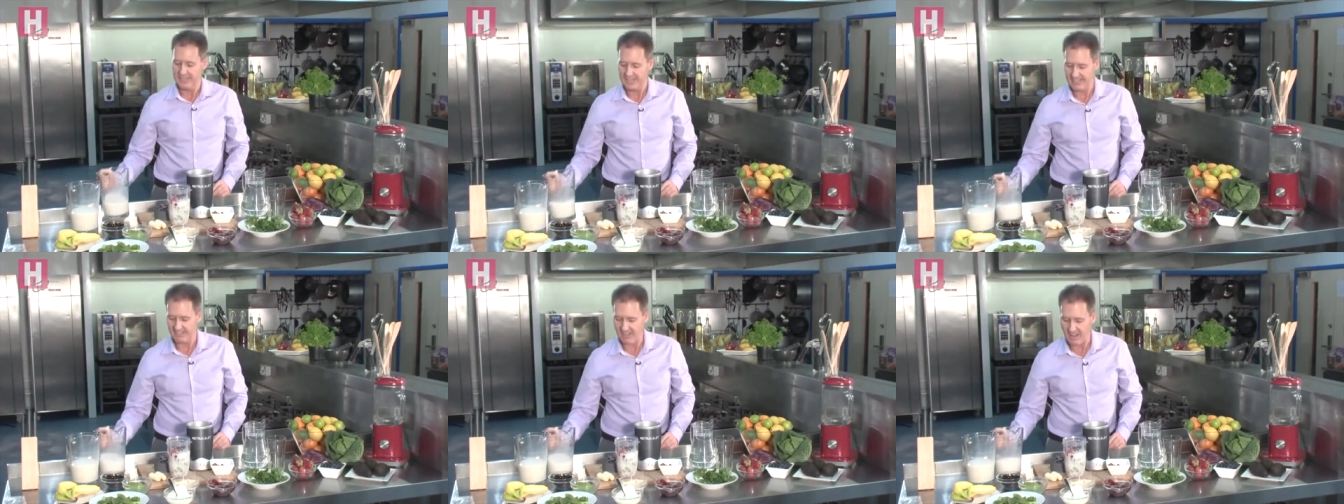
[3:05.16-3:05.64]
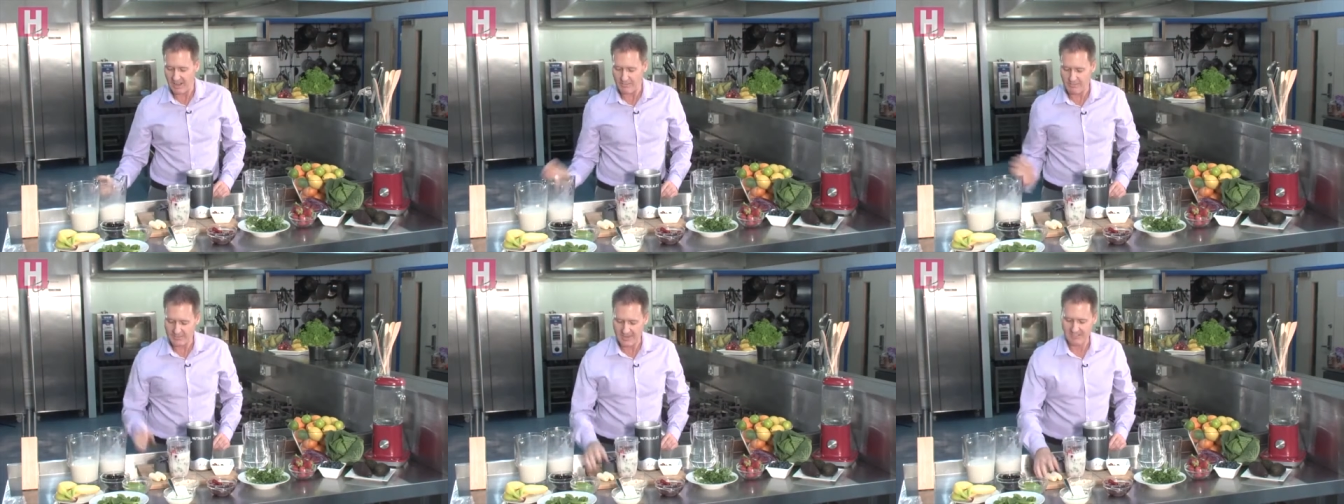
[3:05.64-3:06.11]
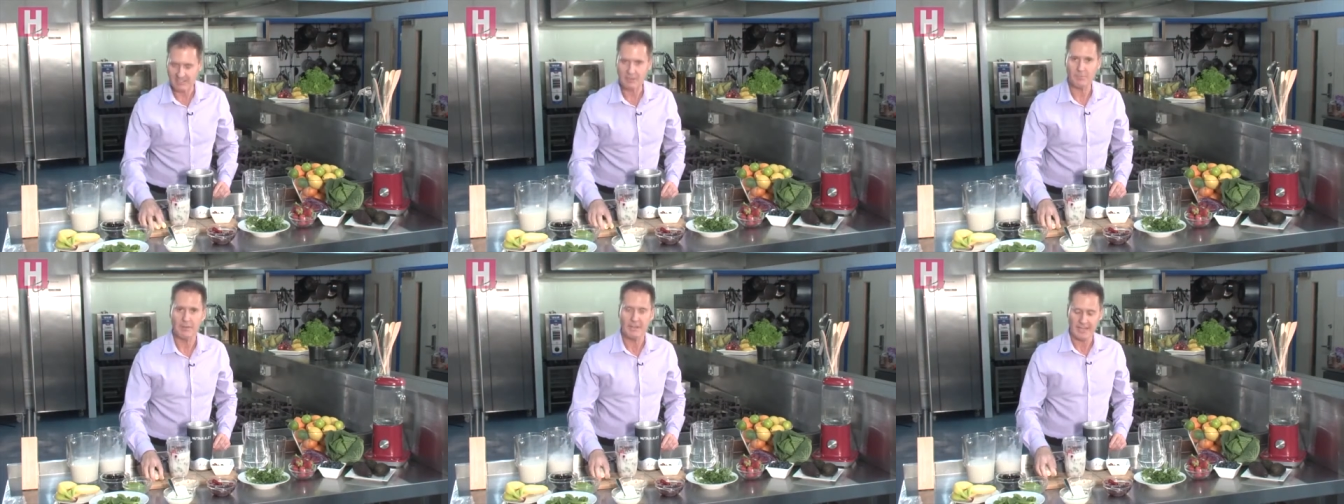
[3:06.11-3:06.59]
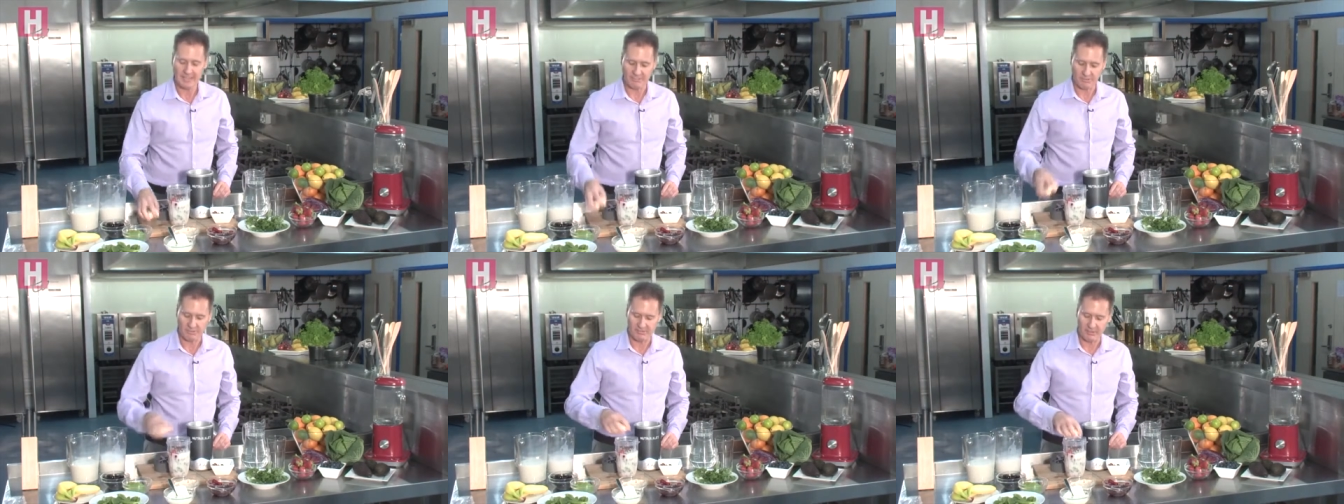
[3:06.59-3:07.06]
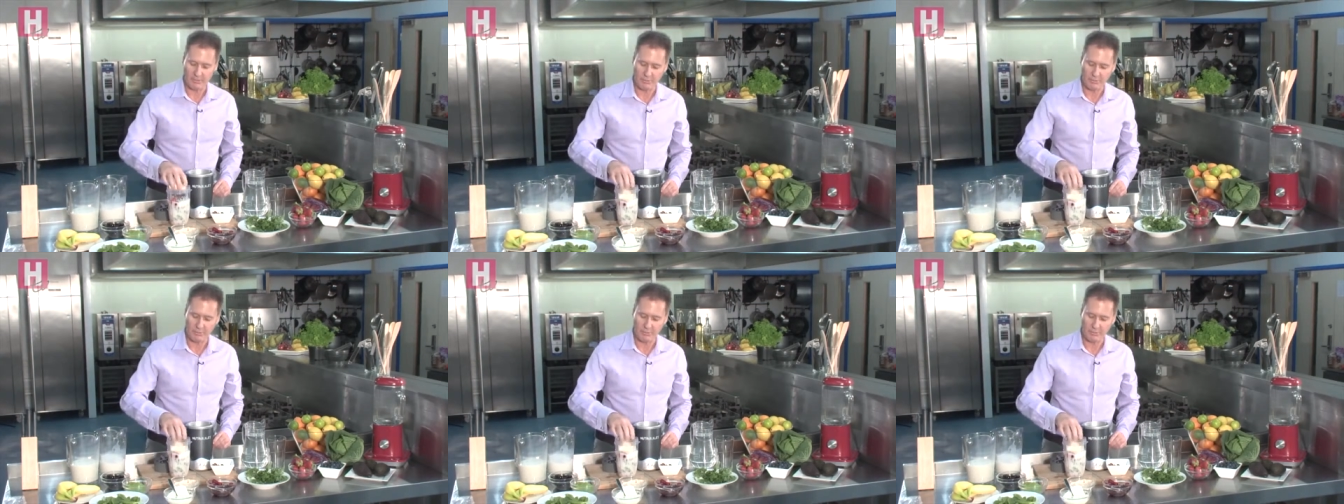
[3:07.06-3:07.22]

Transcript: It's high in potassium. It's also